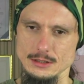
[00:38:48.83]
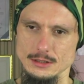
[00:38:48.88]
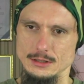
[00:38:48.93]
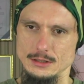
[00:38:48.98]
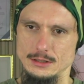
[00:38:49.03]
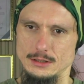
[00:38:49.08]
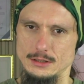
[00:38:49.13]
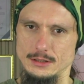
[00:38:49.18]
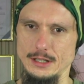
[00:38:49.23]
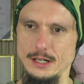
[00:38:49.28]

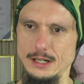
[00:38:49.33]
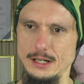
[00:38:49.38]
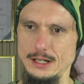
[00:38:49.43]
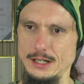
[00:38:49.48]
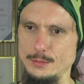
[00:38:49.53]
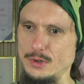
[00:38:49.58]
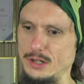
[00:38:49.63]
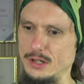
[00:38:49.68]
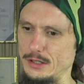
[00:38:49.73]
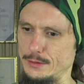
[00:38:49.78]
yeah,
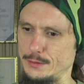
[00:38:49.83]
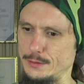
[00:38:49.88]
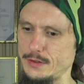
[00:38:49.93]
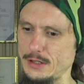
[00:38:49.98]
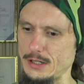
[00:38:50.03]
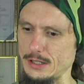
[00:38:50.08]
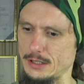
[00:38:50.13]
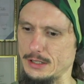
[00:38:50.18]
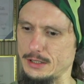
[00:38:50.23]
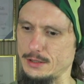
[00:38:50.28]
man,
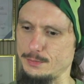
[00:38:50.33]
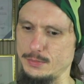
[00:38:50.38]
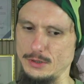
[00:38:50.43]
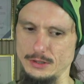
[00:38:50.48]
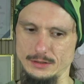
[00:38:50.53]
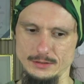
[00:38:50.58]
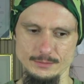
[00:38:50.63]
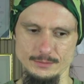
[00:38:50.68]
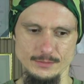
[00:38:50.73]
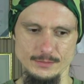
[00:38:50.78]
fuck. But
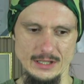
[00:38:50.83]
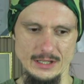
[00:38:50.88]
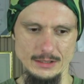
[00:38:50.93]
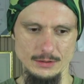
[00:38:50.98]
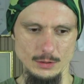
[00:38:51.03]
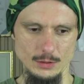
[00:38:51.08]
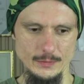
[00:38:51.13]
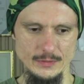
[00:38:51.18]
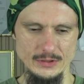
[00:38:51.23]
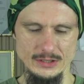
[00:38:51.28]
that
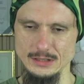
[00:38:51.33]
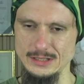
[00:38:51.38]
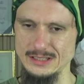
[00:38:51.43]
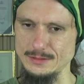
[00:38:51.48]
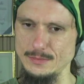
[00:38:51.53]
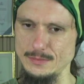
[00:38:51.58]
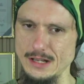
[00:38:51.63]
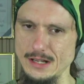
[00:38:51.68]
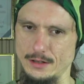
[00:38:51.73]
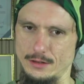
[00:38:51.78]
obviously doesn't
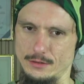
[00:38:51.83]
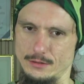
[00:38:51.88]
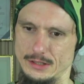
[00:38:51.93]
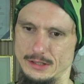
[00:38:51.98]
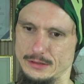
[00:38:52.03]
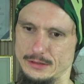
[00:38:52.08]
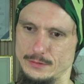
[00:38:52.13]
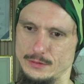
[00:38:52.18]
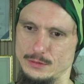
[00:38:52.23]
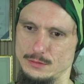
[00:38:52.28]
matter, right?
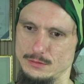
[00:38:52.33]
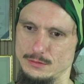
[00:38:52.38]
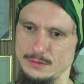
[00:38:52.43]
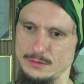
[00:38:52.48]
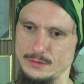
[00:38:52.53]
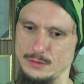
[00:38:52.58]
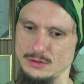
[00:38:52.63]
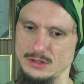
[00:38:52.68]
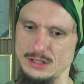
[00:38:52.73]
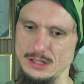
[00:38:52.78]
If
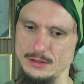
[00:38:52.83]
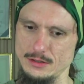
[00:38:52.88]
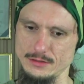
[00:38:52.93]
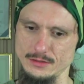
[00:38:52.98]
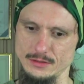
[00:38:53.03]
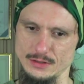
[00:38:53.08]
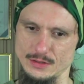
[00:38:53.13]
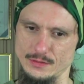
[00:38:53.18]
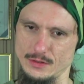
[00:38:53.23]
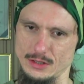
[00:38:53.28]
your
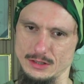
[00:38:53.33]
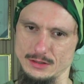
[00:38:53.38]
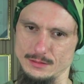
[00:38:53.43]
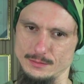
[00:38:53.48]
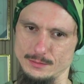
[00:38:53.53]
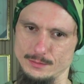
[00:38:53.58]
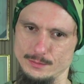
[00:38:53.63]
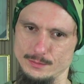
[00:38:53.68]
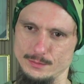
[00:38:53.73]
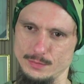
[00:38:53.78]
character's fucking
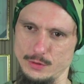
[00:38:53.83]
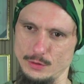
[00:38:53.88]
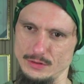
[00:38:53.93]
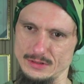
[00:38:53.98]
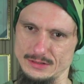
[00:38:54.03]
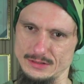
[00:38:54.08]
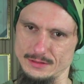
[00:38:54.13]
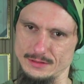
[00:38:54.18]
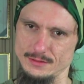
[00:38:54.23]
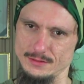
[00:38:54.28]

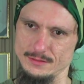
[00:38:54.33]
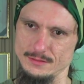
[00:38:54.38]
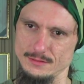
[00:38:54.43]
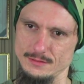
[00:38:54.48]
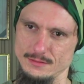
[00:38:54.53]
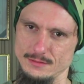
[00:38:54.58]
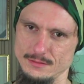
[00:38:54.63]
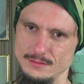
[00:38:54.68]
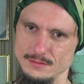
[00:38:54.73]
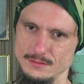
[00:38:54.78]
poisoned.
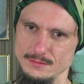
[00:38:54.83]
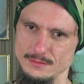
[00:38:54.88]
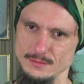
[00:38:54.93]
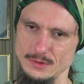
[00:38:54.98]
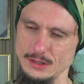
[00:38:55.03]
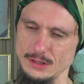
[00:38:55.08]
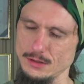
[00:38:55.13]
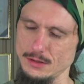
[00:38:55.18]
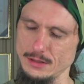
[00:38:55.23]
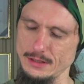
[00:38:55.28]
But
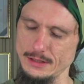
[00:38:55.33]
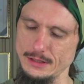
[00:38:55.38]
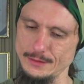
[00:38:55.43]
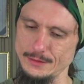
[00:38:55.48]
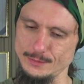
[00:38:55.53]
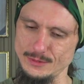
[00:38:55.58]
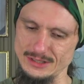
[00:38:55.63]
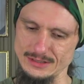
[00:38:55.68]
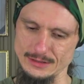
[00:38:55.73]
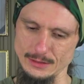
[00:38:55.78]
I gotta love
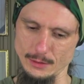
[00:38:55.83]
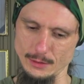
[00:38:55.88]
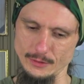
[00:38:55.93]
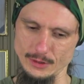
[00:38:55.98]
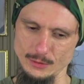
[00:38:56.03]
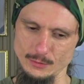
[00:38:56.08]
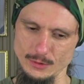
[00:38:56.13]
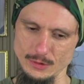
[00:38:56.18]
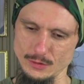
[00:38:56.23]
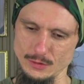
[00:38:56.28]
myself
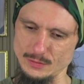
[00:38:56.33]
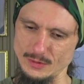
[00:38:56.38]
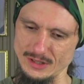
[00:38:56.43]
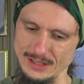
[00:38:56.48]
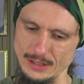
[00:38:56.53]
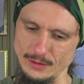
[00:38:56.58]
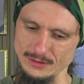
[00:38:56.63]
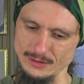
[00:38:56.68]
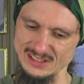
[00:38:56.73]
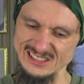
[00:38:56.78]
anyway, because my
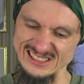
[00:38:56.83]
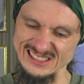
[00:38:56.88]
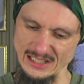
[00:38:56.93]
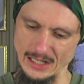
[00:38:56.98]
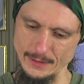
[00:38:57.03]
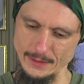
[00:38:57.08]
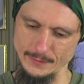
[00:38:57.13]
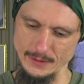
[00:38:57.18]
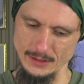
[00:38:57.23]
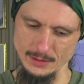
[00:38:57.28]
character is
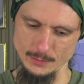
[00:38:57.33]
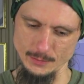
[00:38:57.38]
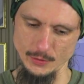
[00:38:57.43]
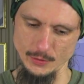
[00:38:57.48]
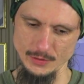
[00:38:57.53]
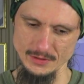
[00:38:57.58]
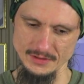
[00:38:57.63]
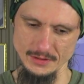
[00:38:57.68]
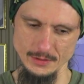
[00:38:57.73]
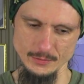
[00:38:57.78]
not fucking
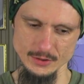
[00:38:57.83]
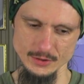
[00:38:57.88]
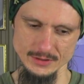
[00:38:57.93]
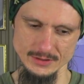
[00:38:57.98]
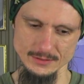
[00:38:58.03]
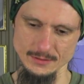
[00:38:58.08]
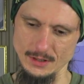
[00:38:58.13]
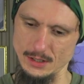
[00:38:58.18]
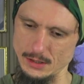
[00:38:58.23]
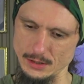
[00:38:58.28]
poisoned. I'm just
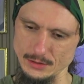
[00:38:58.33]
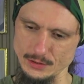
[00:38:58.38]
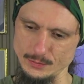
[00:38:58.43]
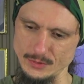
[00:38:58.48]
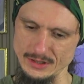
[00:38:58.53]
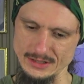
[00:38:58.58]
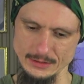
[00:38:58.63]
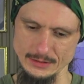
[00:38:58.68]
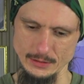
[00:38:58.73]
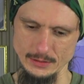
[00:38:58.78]
hard on
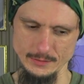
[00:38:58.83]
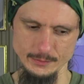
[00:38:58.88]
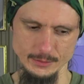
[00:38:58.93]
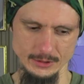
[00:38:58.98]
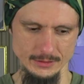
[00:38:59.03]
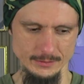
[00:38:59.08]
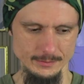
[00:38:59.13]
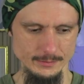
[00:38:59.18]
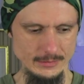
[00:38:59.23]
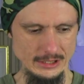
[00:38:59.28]
myself. But
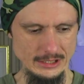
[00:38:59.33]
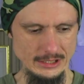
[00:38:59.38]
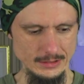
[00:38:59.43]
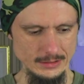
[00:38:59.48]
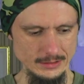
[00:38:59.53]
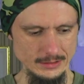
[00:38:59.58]
man,